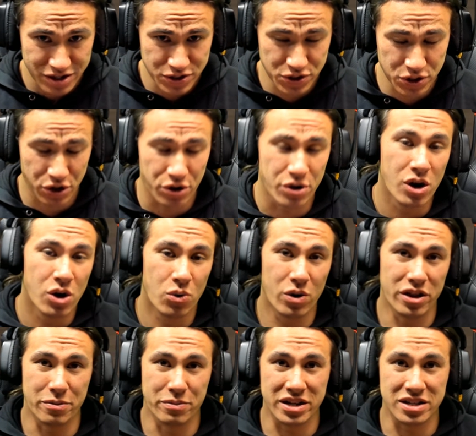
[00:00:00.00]
So
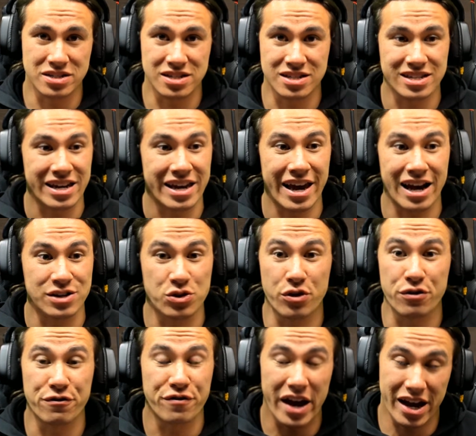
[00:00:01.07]
what that means is he has
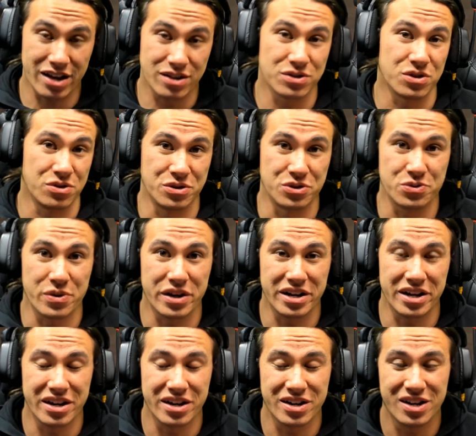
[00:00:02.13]
no fans on his
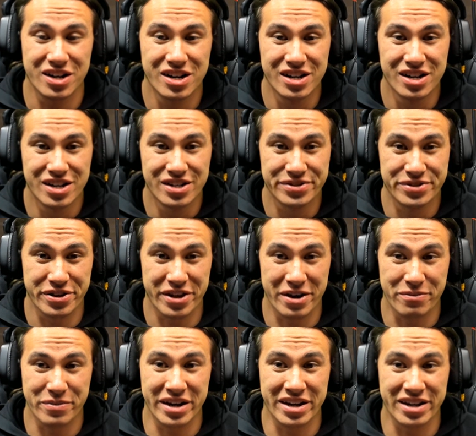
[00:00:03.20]
radiator. So
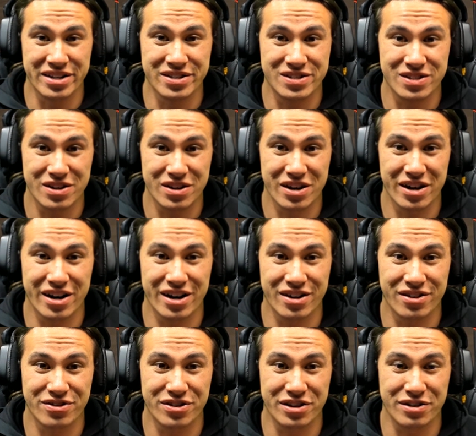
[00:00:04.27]
that means
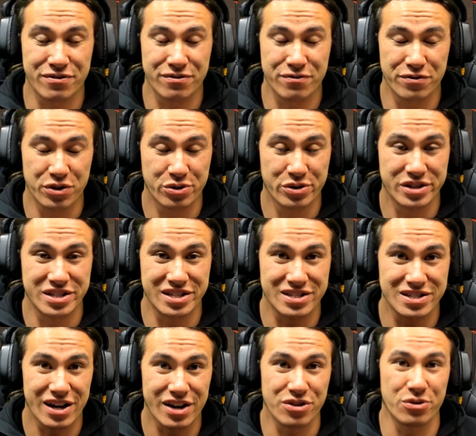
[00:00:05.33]
uh, the fluids
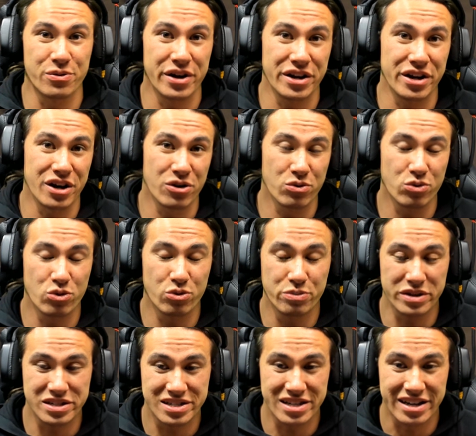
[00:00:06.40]
inside the radiator will
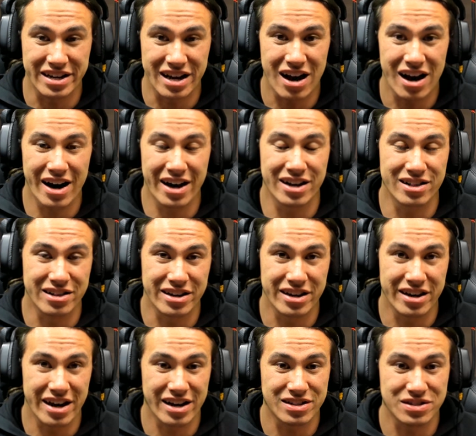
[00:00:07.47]
be sitting
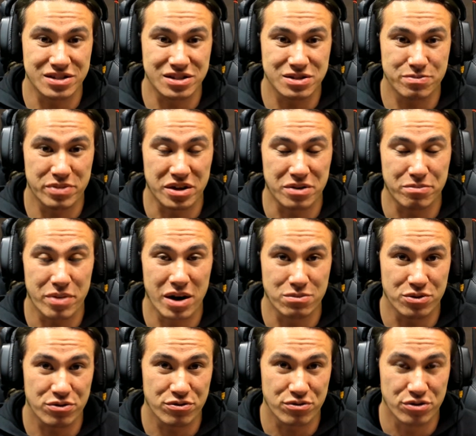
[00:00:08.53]
idly as it's being
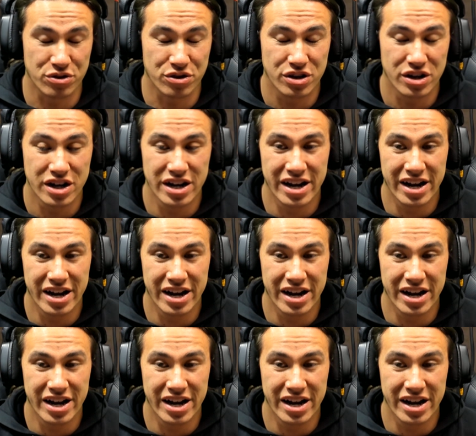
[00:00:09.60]
pumped through.